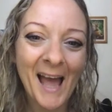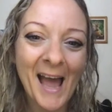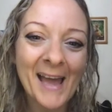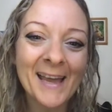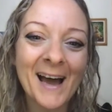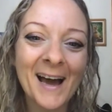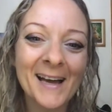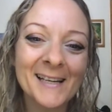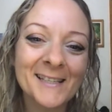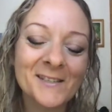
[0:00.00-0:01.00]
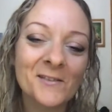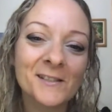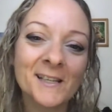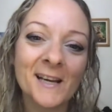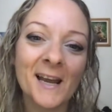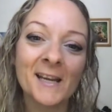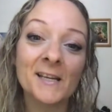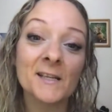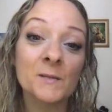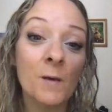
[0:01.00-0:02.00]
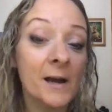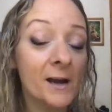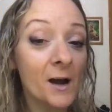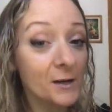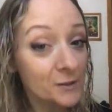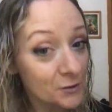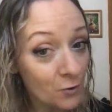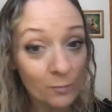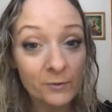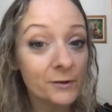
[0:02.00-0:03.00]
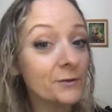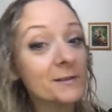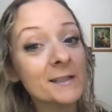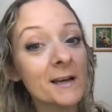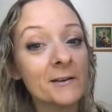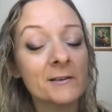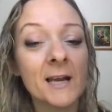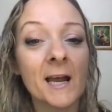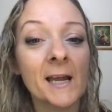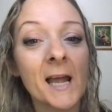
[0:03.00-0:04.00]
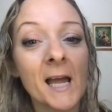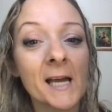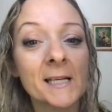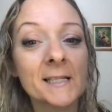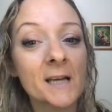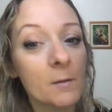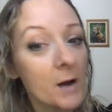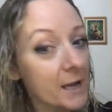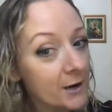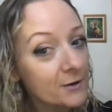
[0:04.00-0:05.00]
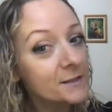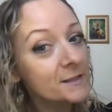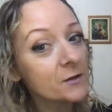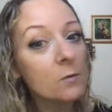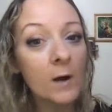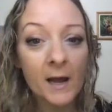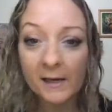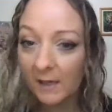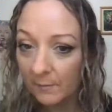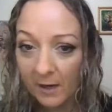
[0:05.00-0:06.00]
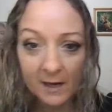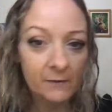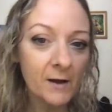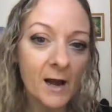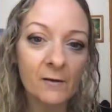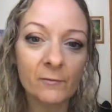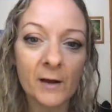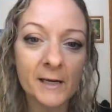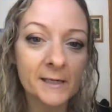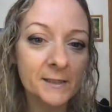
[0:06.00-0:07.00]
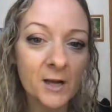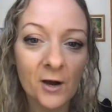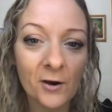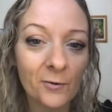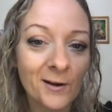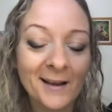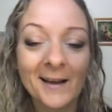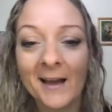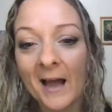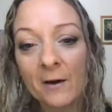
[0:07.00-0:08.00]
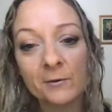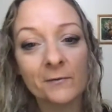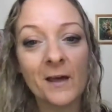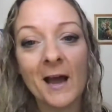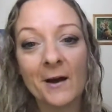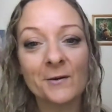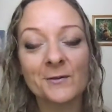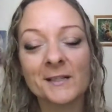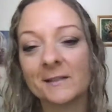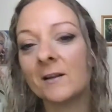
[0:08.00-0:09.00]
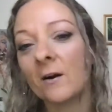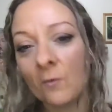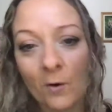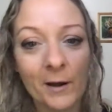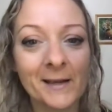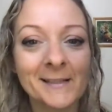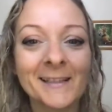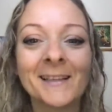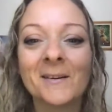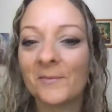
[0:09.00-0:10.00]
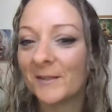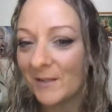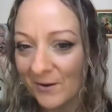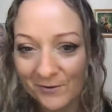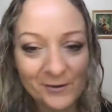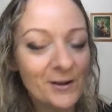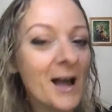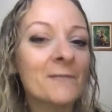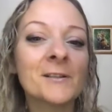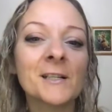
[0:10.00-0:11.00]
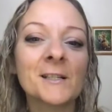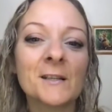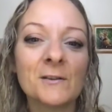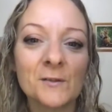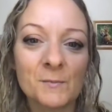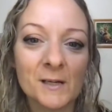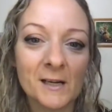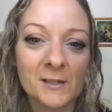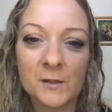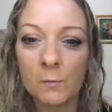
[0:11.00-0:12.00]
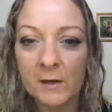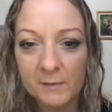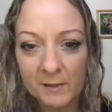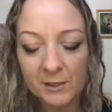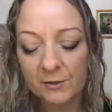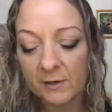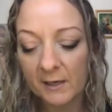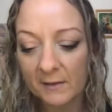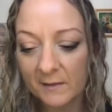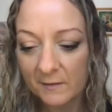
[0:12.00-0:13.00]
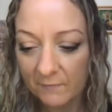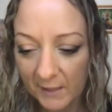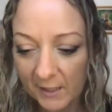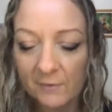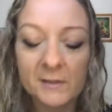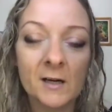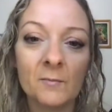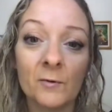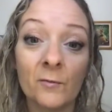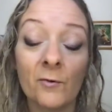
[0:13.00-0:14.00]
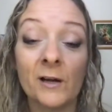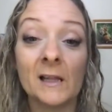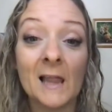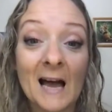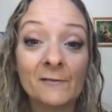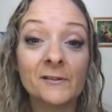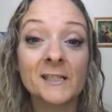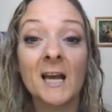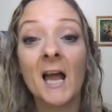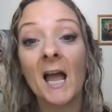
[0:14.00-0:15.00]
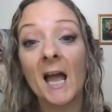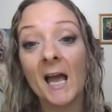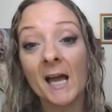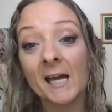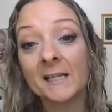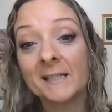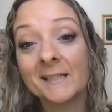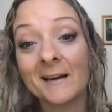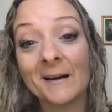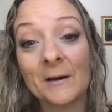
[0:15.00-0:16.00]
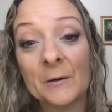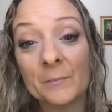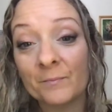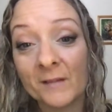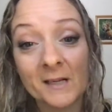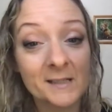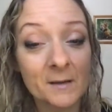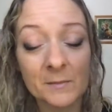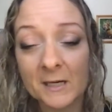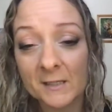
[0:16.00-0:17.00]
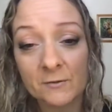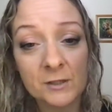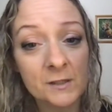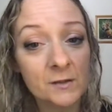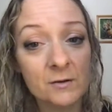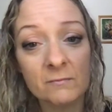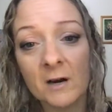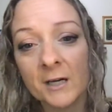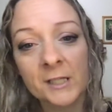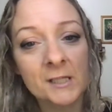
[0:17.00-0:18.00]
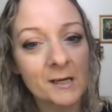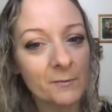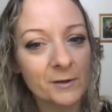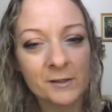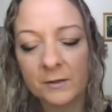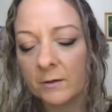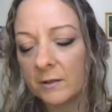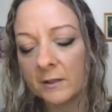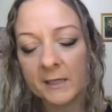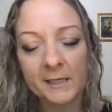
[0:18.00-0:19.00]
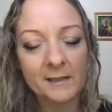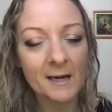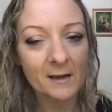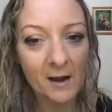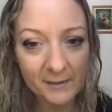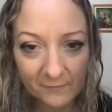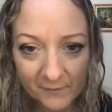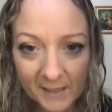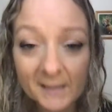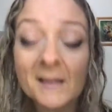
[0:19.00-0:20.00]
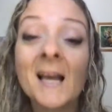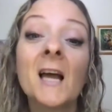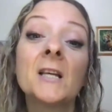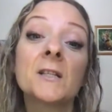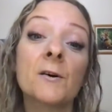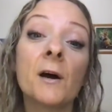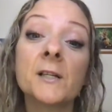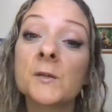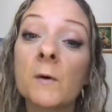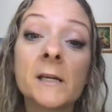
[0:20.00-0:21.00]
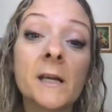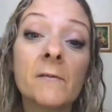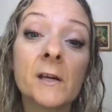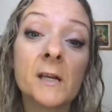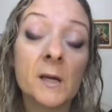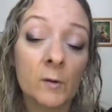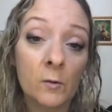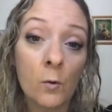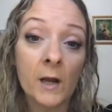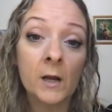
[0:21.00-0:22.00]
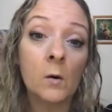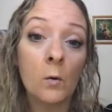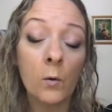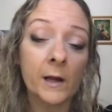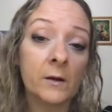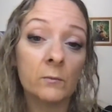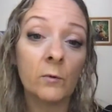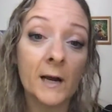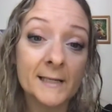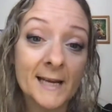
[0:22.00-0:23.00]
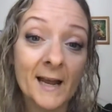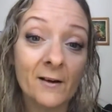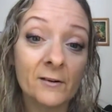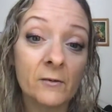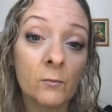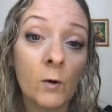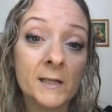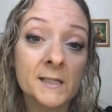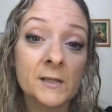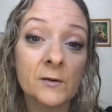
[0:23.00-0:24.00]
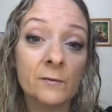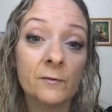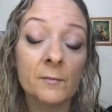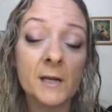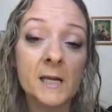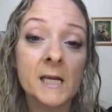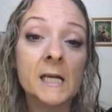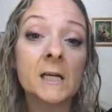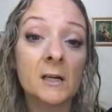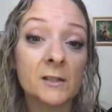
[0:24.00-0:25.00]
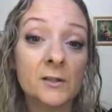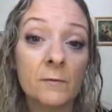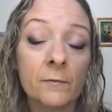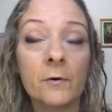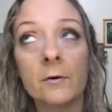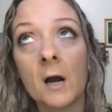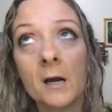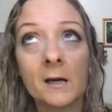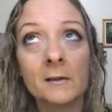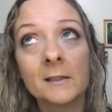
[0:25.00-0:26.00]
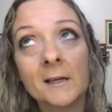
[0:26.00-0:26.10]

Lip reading: Hey guys, so today is my October newsletter day, and my hair is still wet. I'm kind of half ready to go out of the house, not quite, so you'll have to excuse me. I just wanted to make sure I got this video done before I left, and because some days are just too rushed and I work too early and that kind of thing. So I just wanted to give you a quick rundown of what's new for me in October,